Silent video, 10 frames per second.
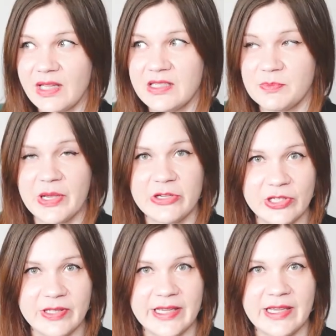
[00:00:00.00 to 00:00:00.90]

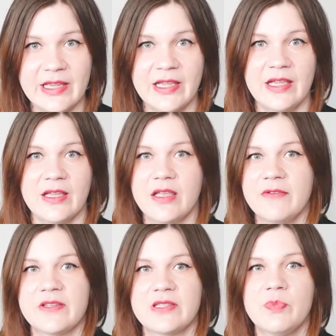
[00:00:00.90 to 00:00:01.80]
Especially
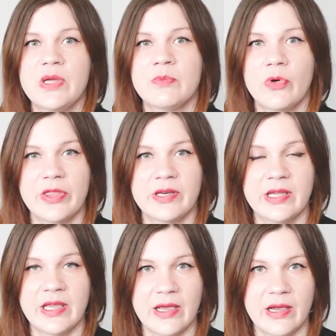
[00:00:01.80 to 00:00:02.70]
if it's been more than a
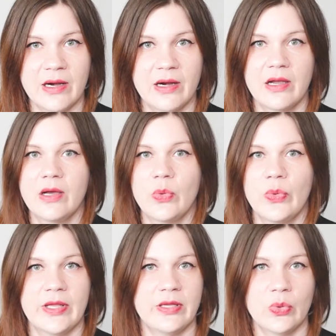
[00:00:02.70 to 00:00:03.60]
year
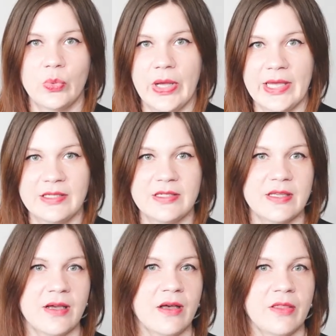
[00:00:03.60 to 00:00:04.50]
when you went
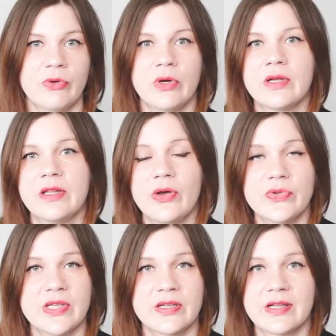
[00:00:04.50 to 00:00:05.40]
uh, through your
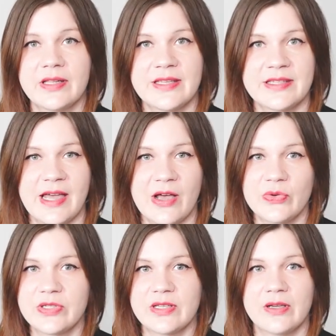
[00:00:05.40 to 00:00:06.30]
clothes and cleaned
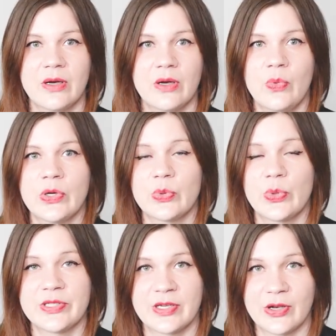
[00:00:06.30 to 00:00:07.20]
out uh, what
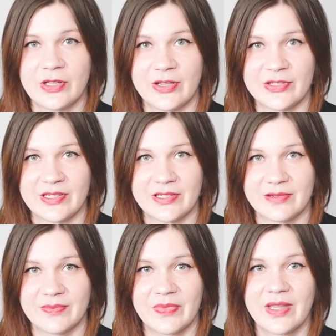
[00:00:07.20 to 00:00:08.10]
was in your closet.
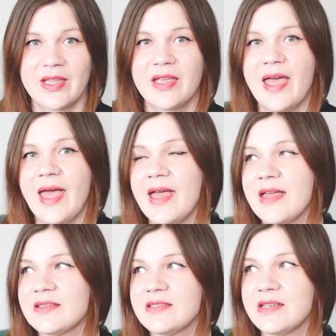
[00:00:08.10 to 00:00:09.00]

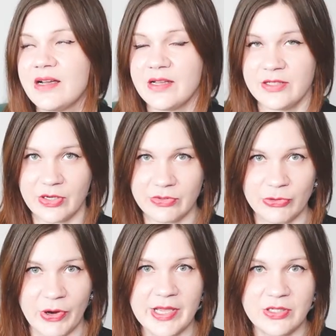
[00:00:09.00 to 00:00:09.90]
And uh, don't
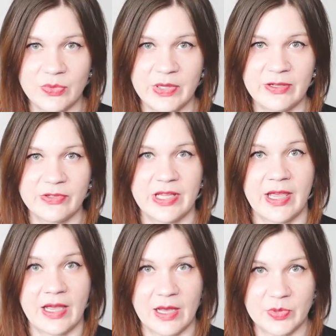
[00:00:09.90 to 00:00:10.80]
try to build
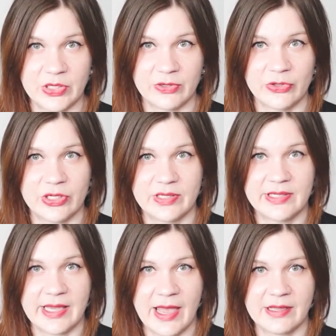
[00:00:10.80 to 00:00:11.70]
a capsule
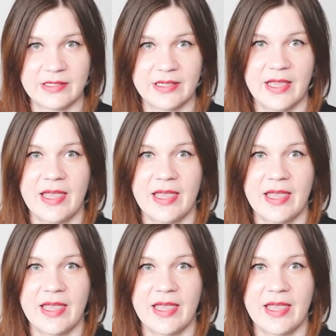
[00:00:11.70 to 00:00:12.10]
just yet.